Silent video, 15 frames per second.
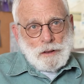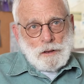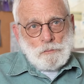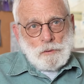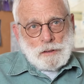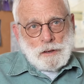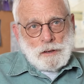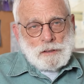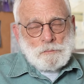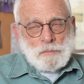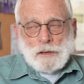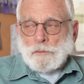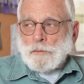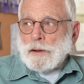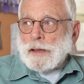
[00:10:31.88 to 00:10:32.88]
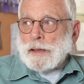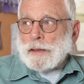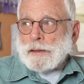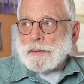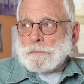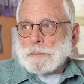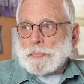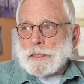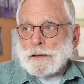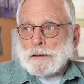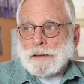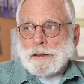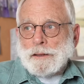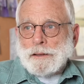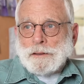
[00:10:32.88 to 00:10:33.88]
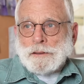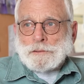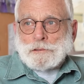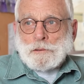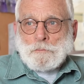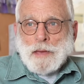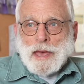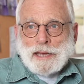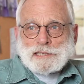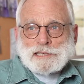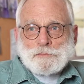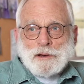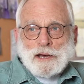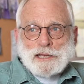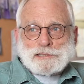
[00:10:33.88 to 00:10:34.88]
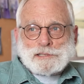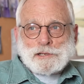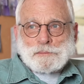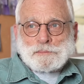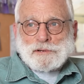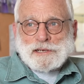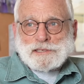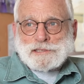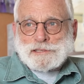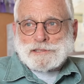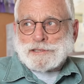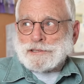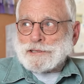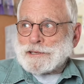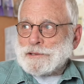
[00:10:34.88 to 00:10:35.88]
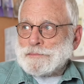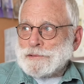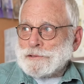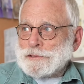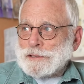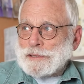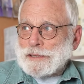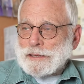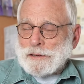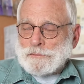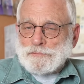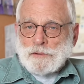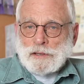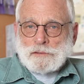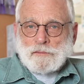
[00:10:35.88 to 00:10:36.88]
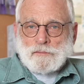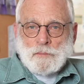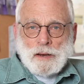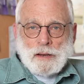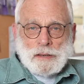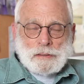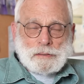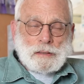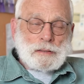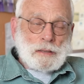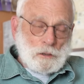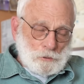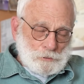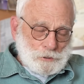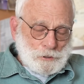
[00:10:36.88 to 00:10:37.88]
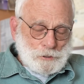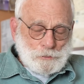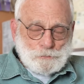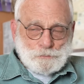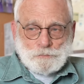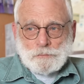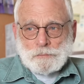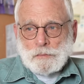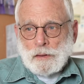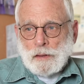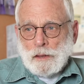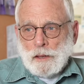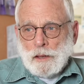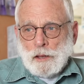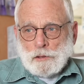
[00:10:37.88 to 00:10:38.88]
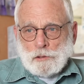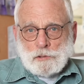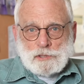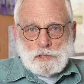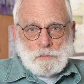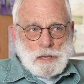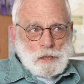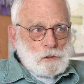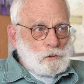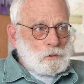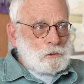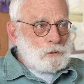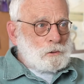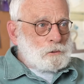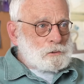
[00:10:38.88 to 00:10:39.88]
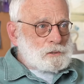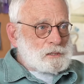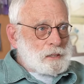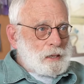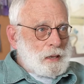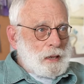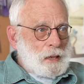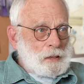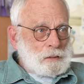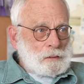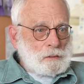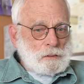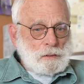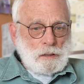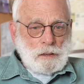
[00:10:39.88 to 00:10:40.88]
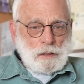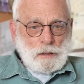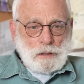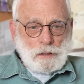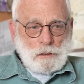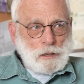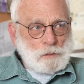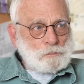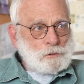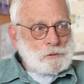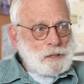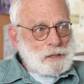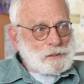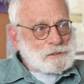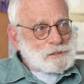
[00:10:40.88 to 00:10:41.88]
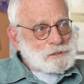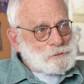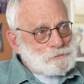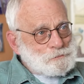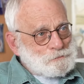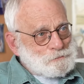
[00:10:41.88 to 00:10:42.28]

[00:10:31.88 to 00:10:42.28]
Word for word: I went out of my way to maximize their presence in the community. A friend of mine, an elder, used to make ulus and uh, harpoon heads.